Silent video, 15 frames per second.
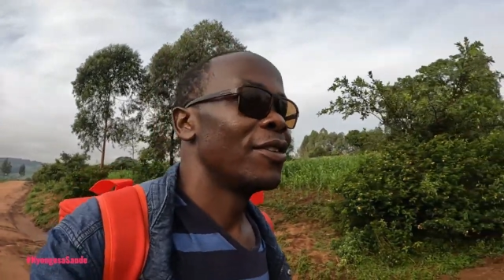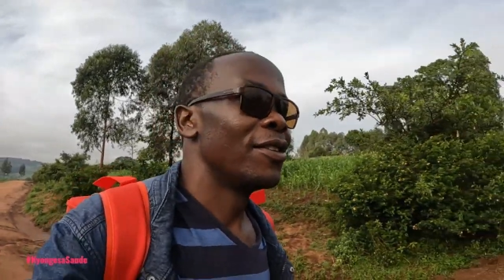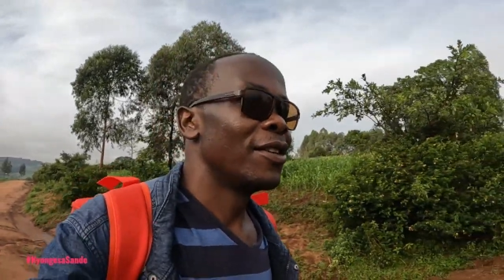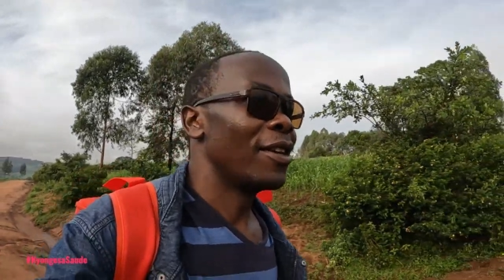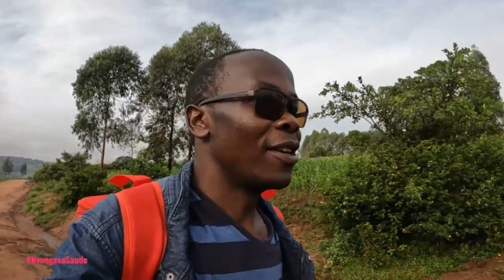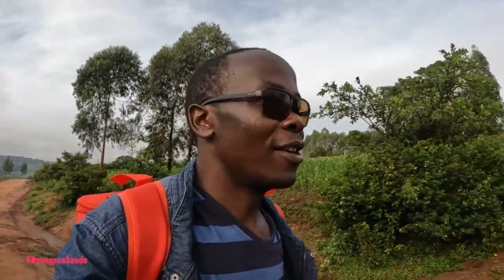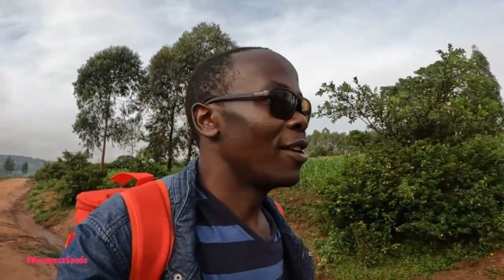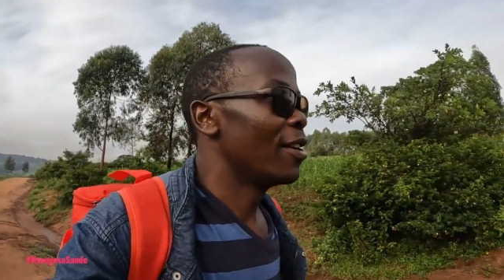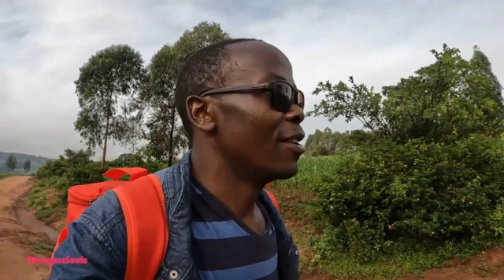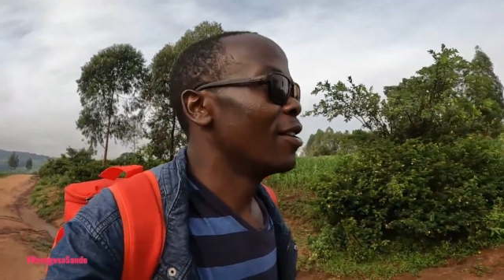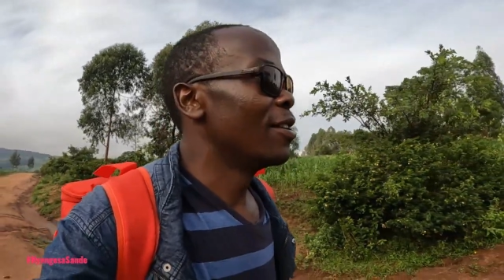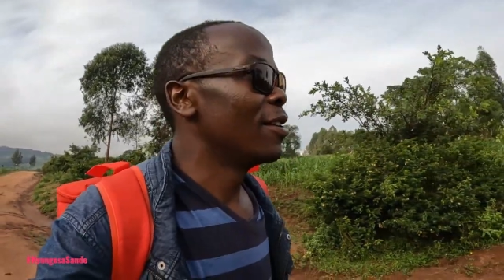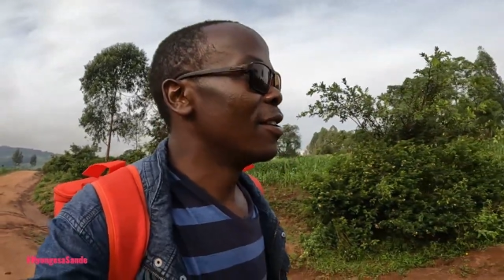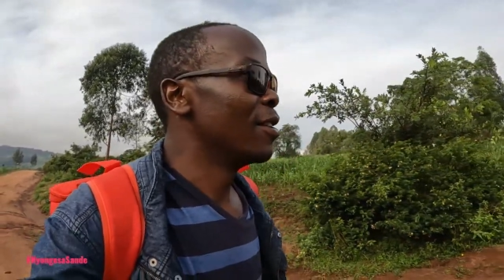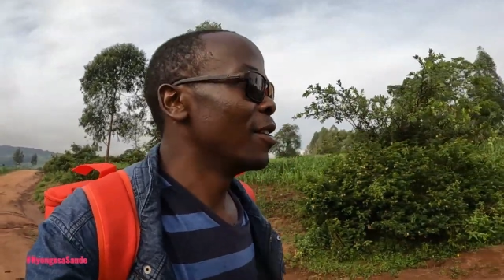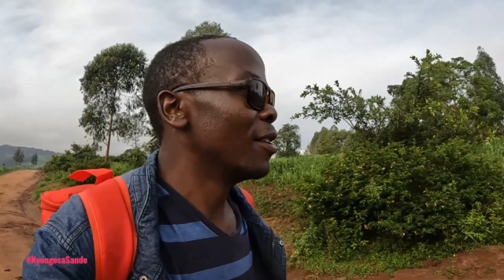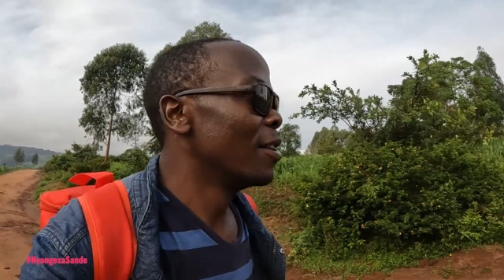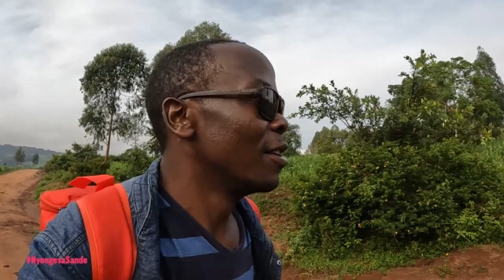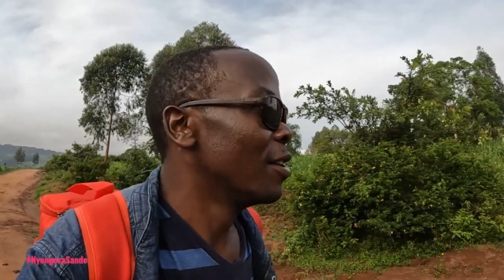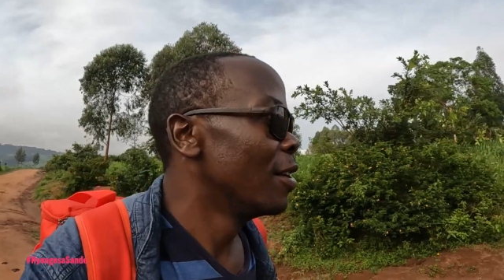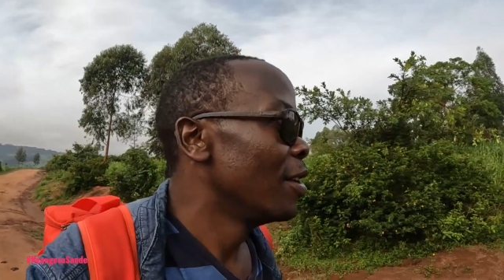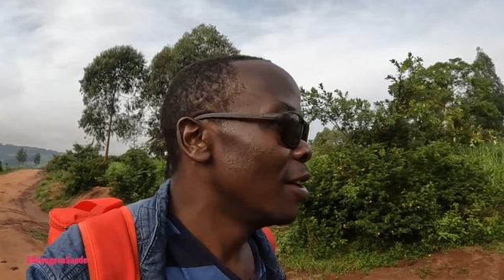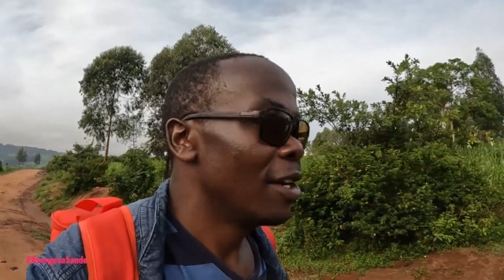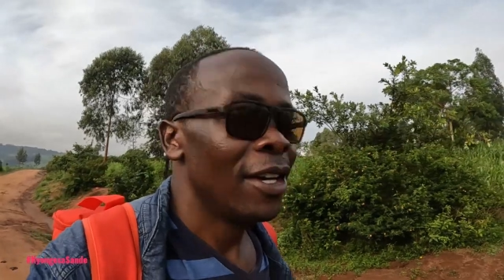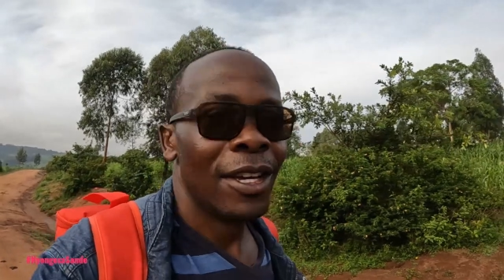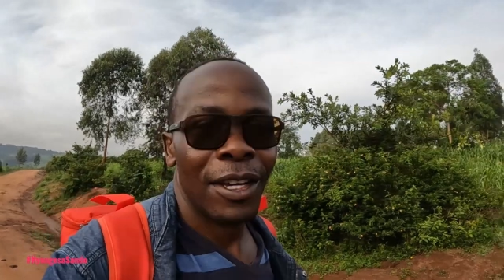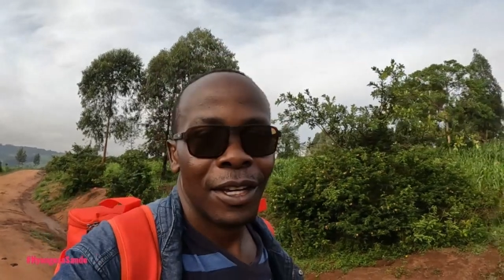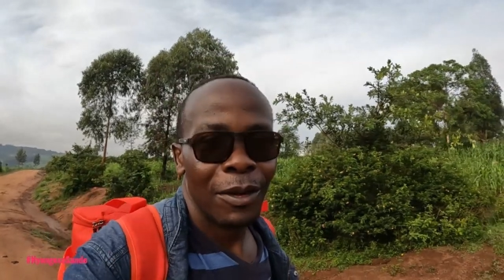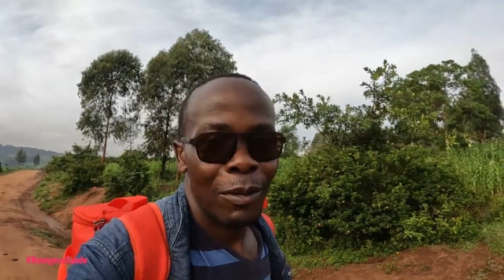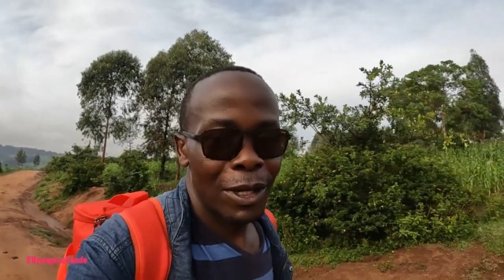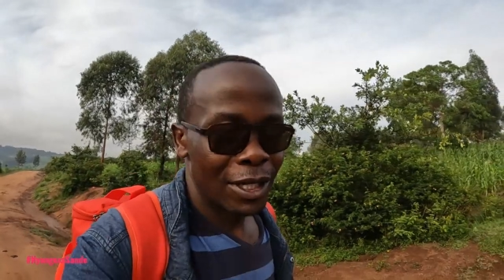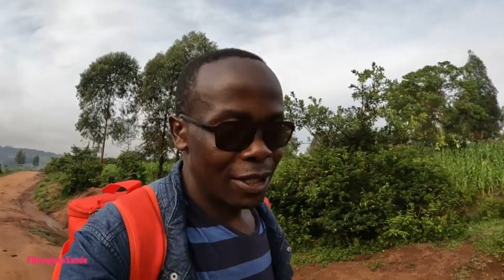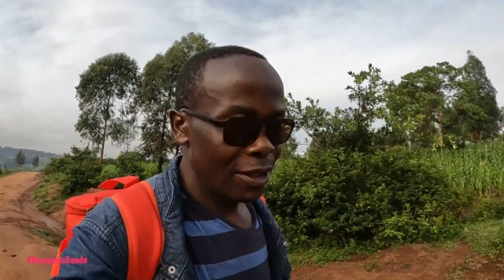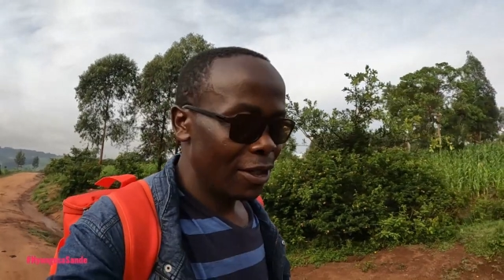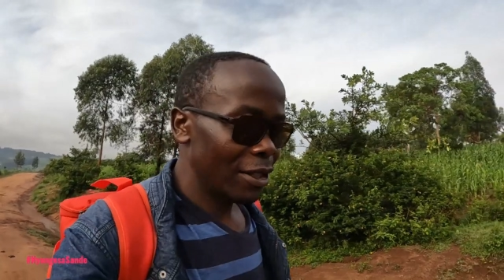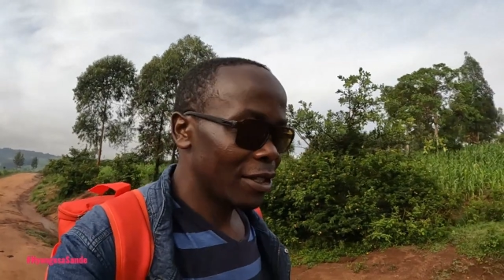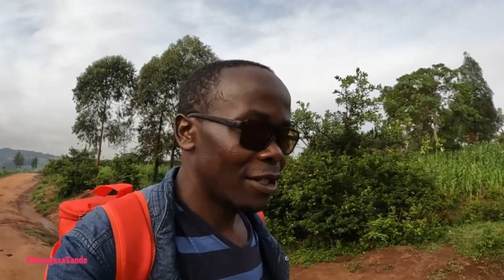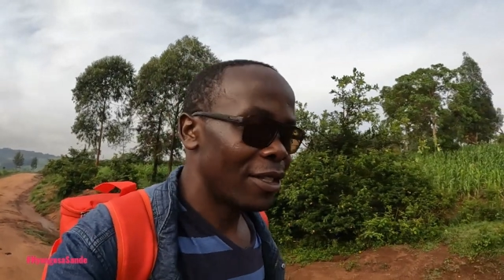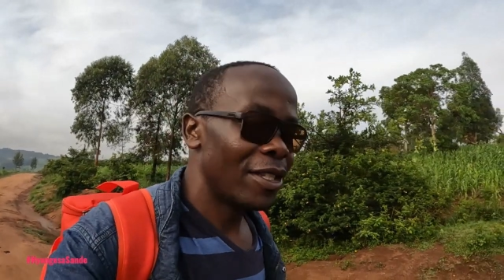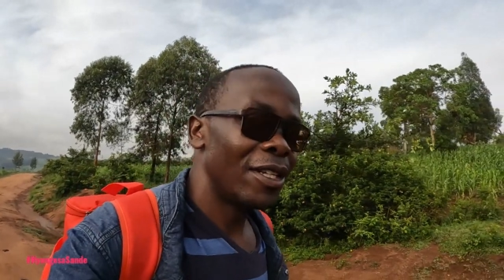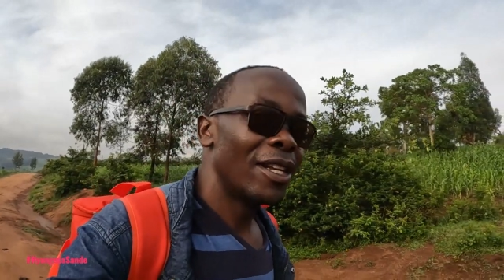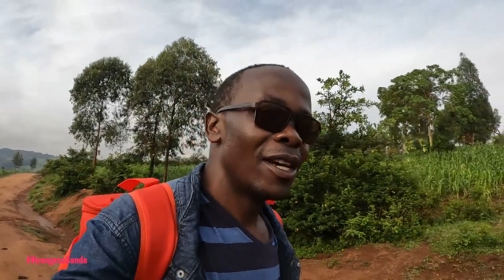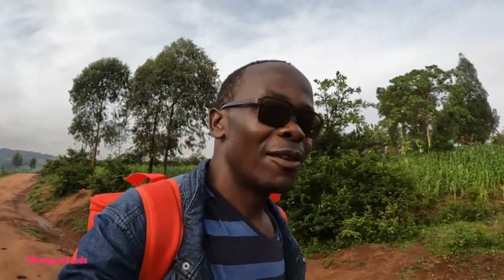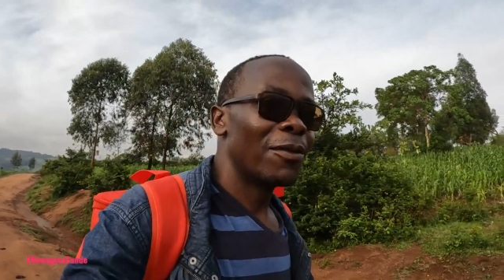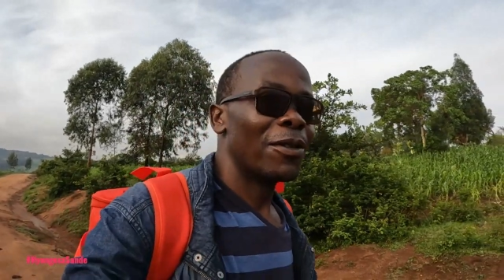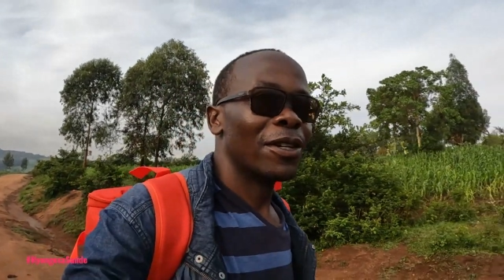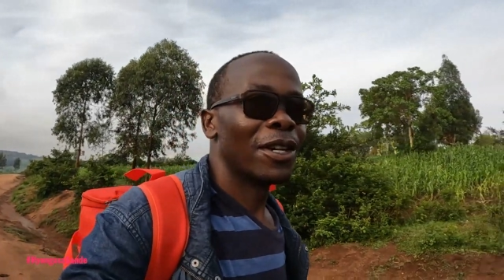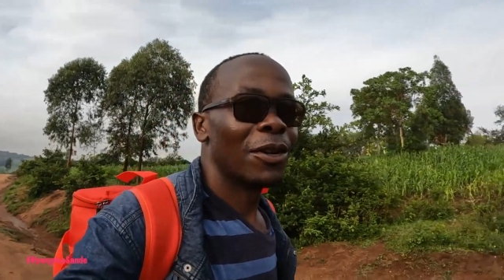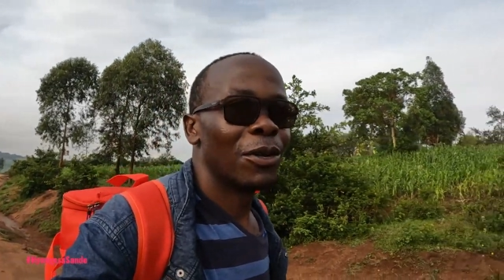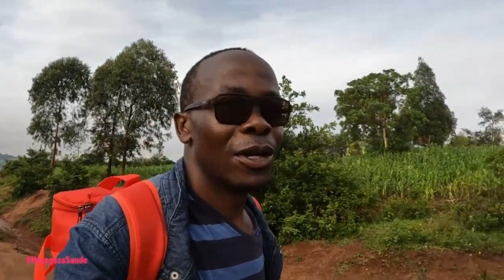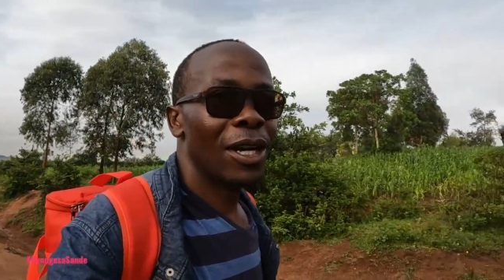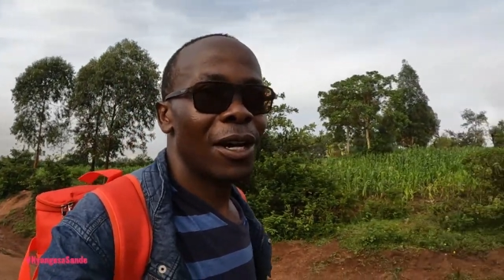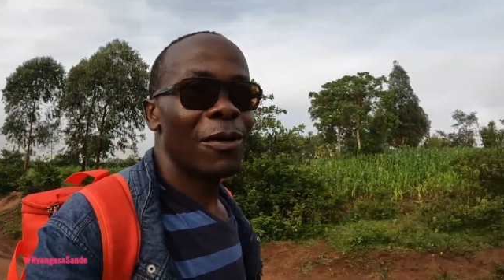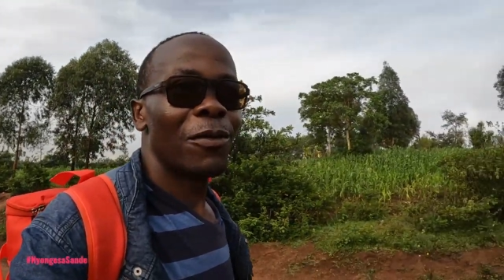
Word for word: Yeah. But it's still Africa. We are